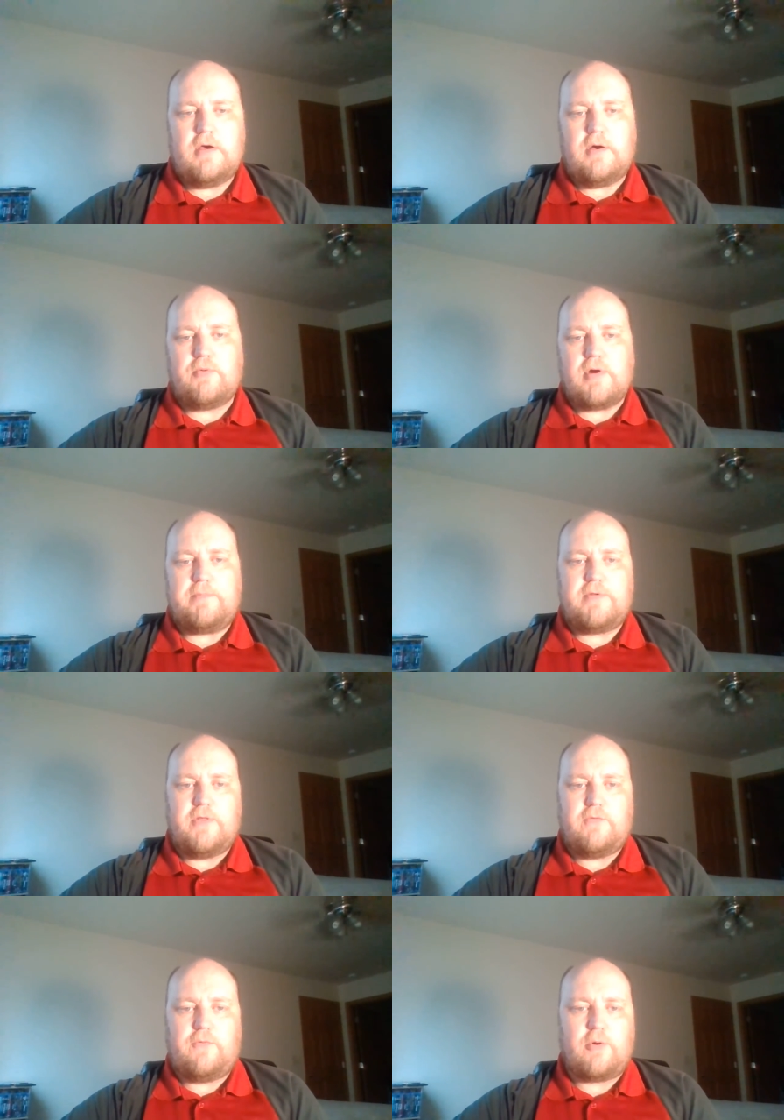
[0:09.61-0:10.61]
Uh, we're up to
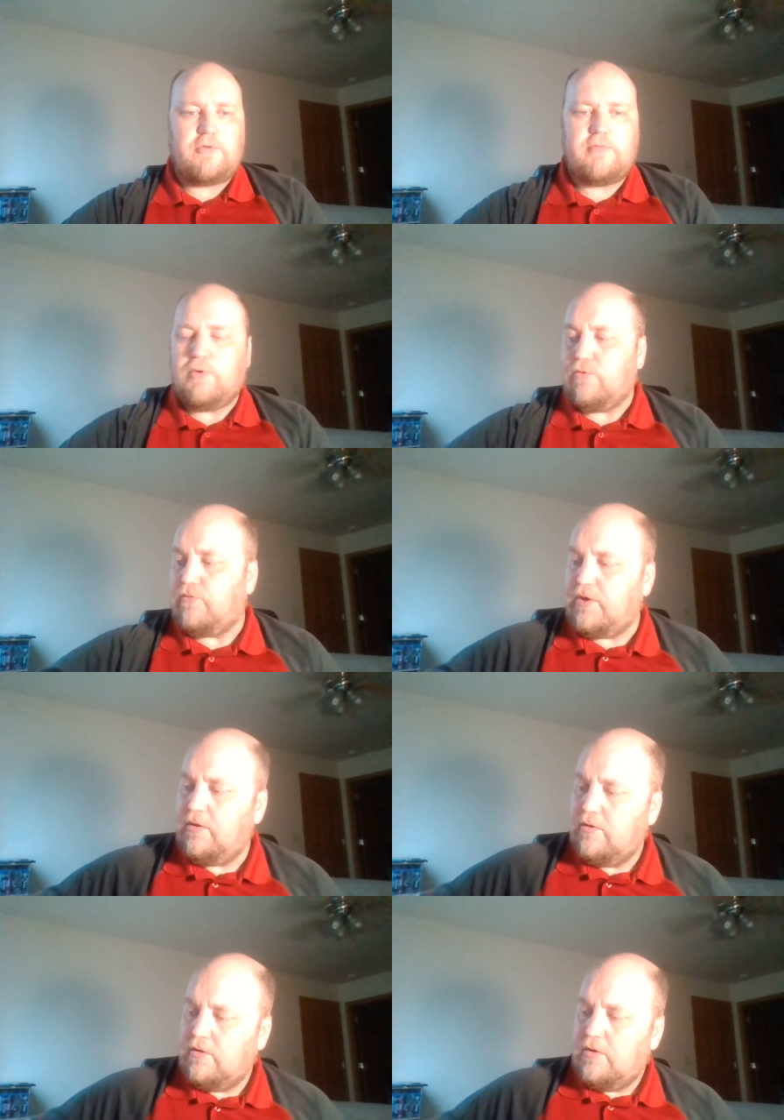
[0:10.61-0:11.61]
the fourth
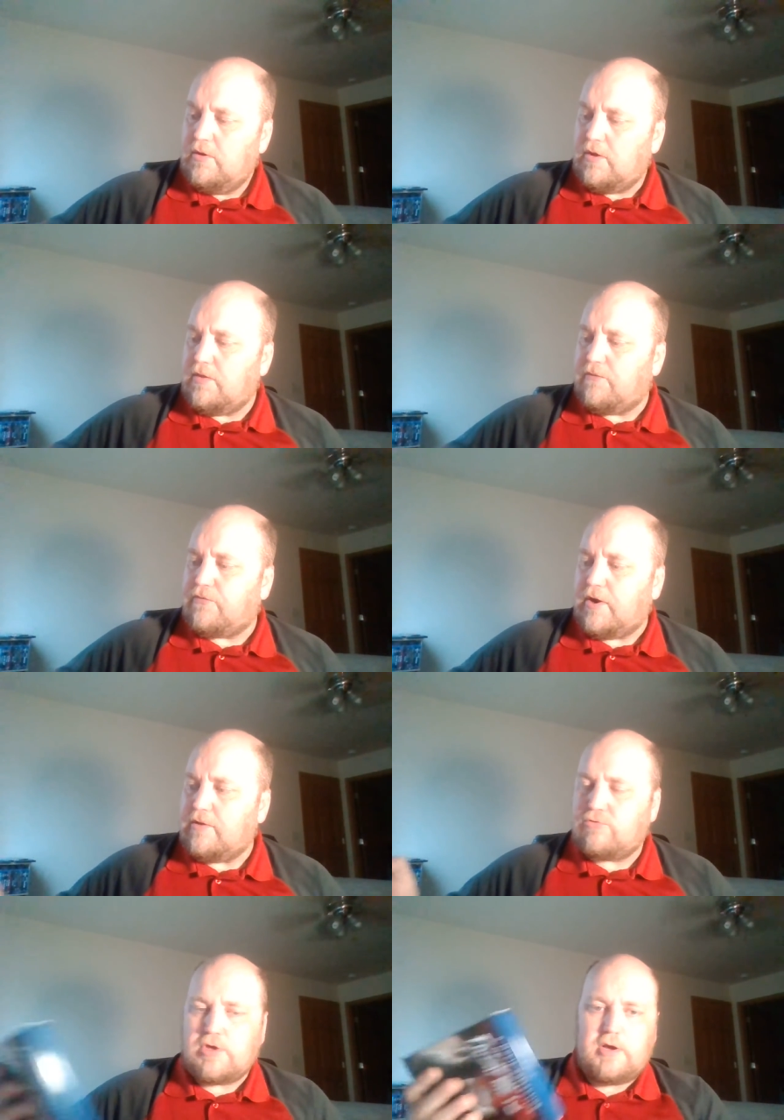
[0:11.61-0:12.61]
movie in the
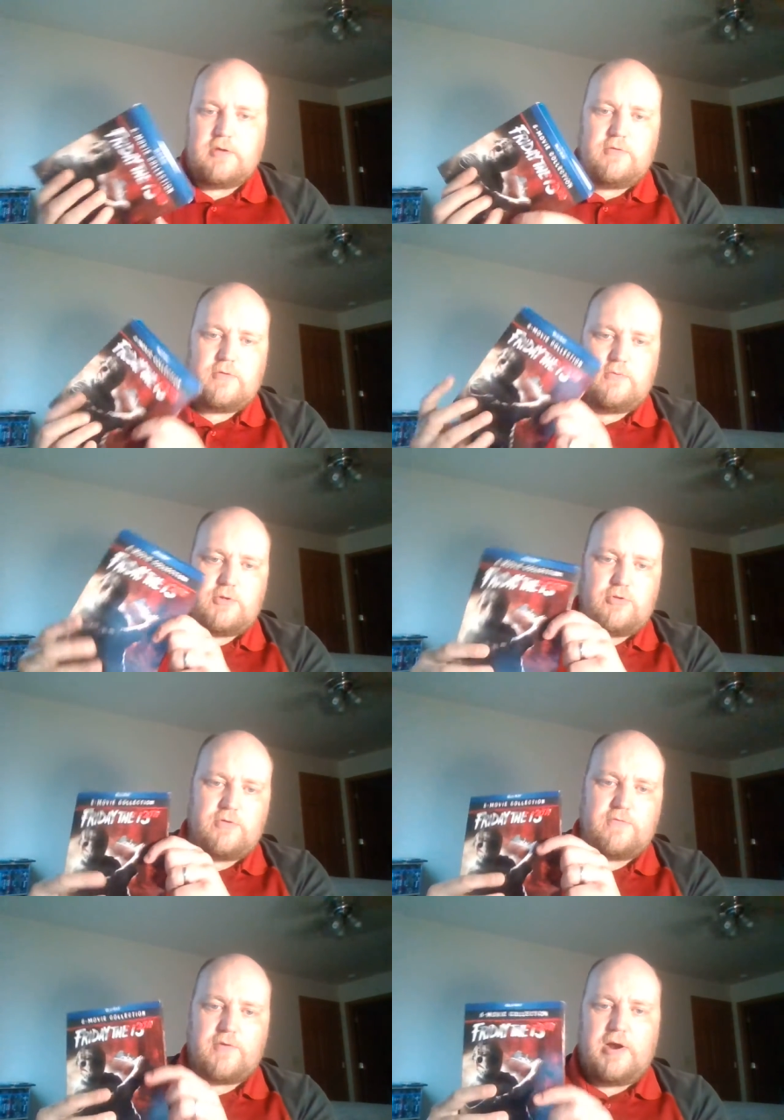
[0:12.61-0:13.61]
franchise, which
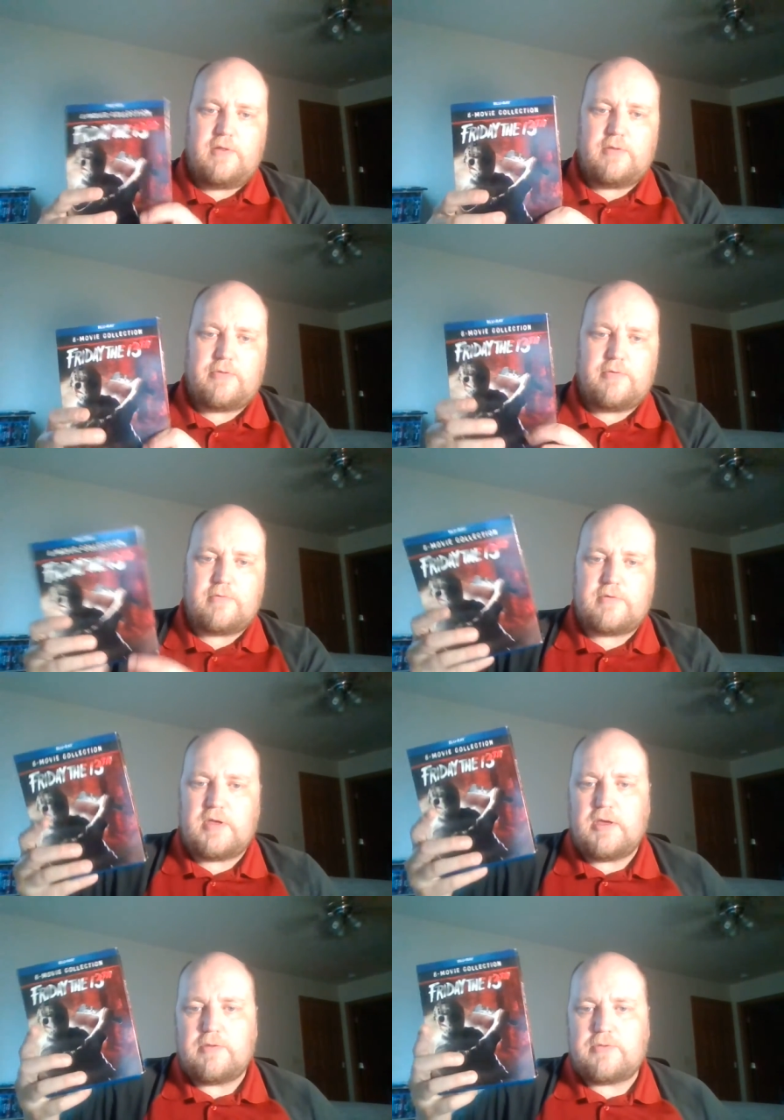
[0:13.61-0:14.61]
is Friday the
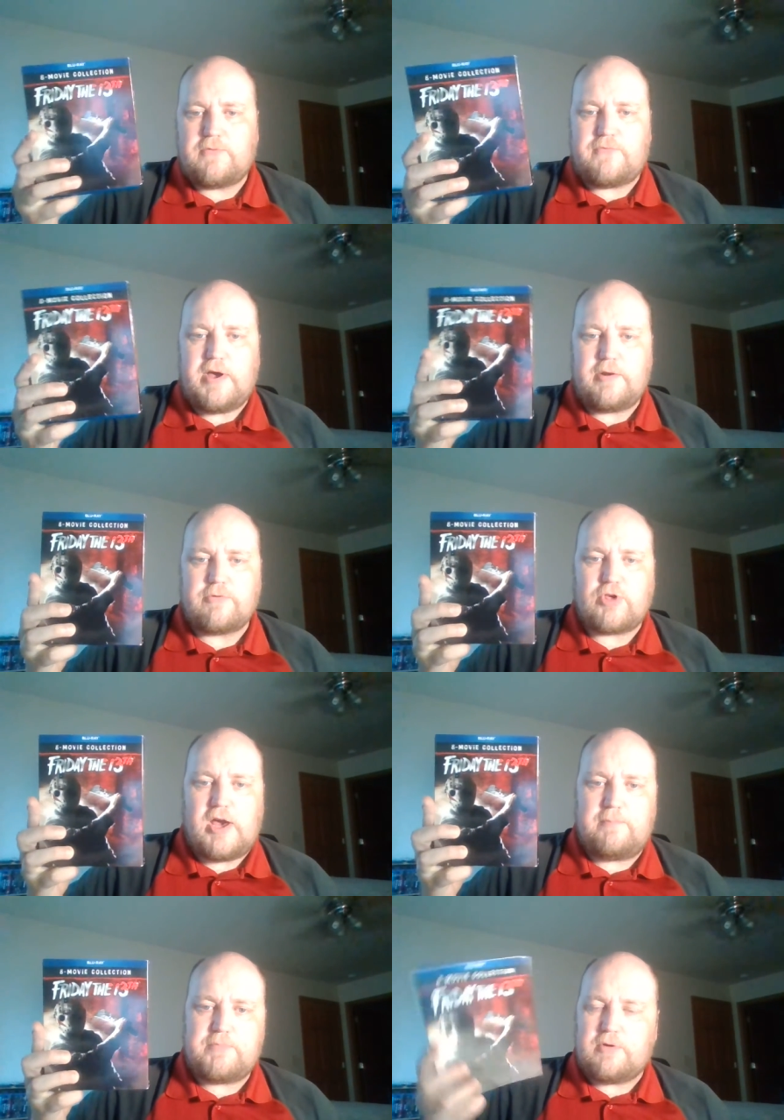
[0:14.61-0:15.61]
13th, the final
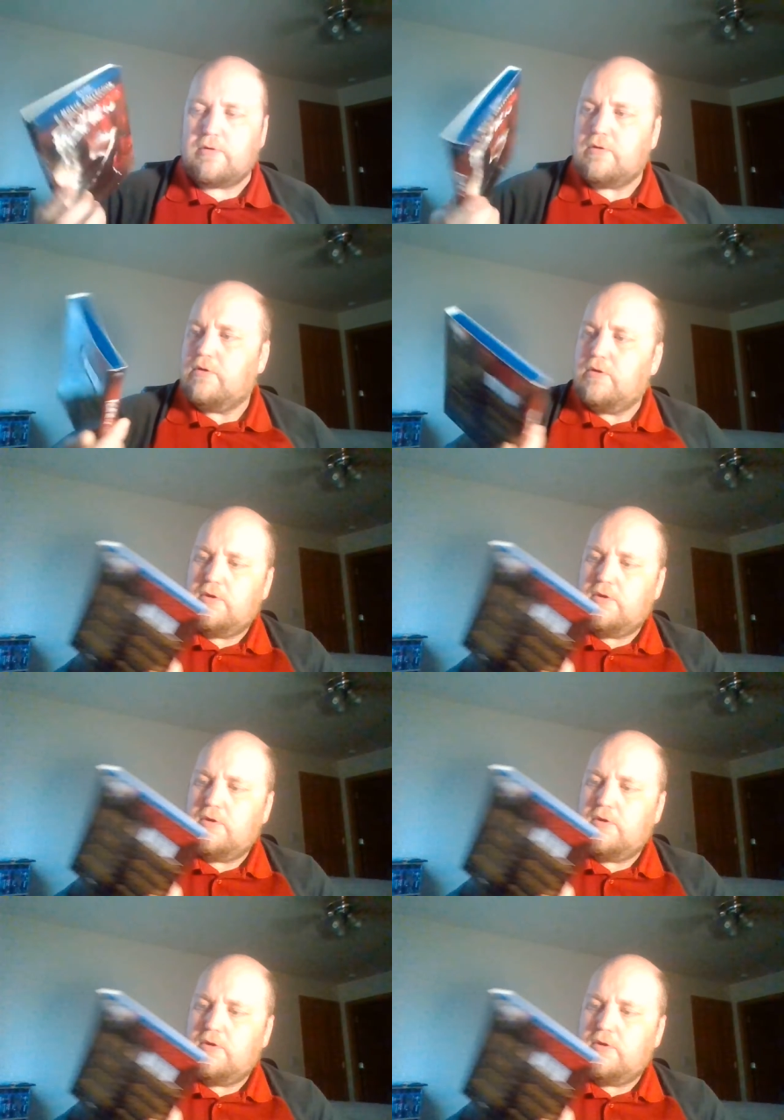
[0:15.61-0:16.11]
chapter.